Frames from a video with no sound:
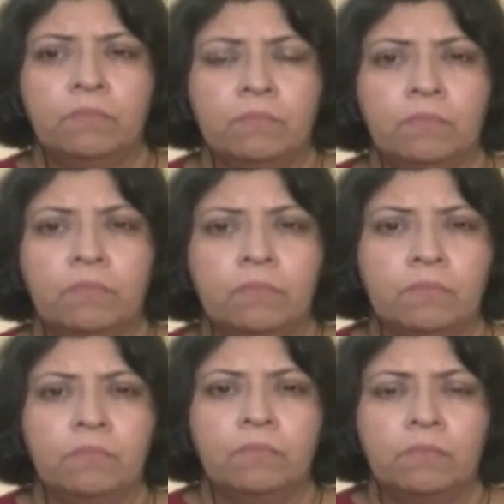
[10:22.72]

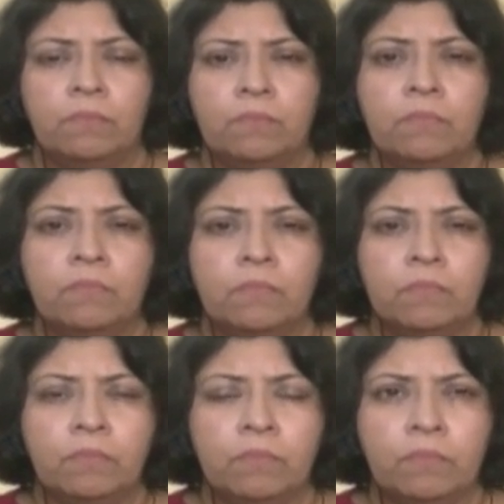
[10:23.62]

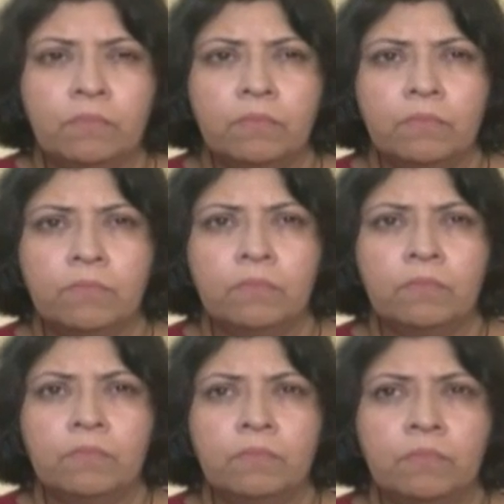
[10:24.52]

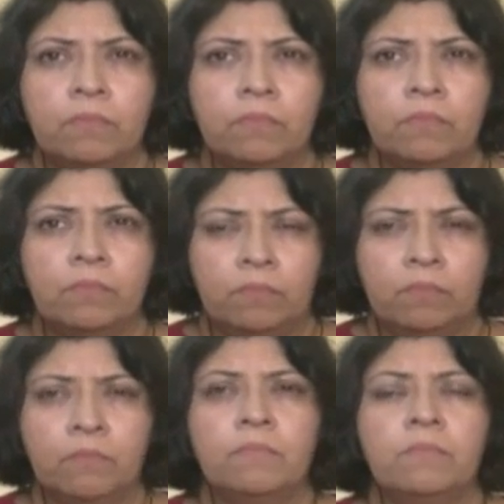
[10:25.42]

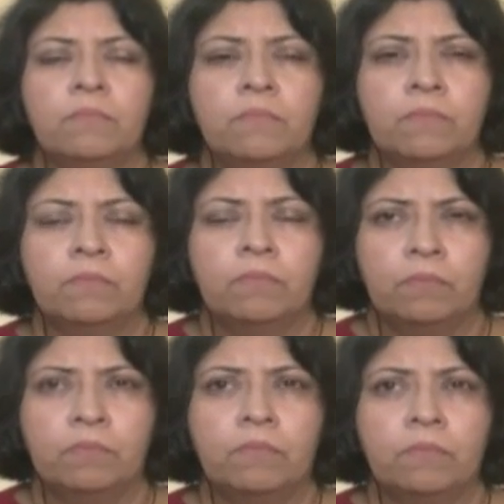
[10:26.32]

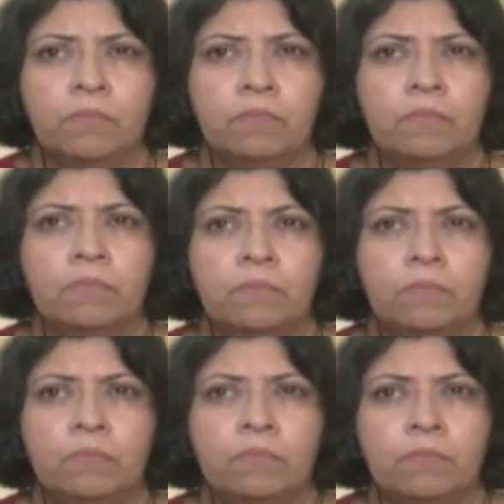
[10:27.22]

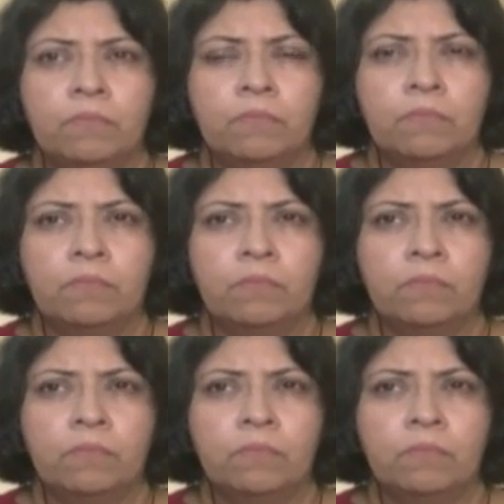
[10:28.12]

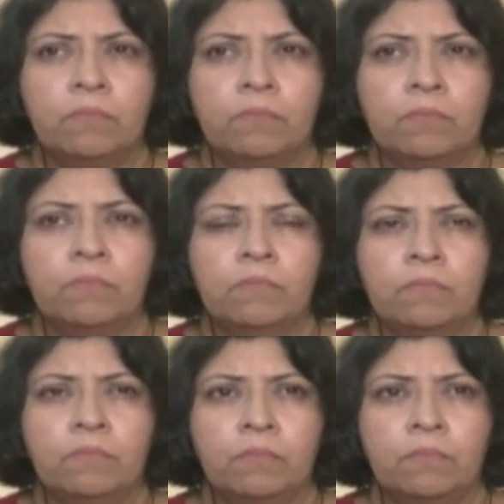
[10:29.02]

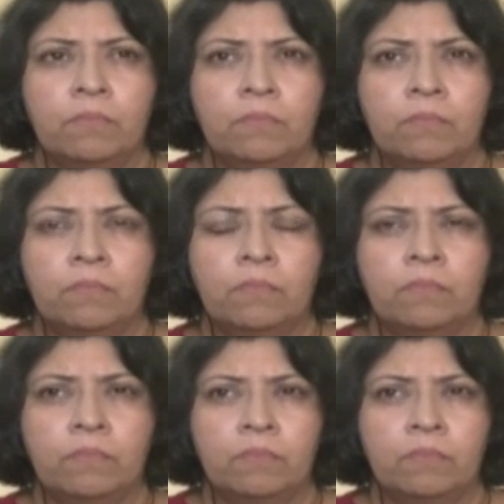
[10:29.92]
No words are spoken by the person on screen.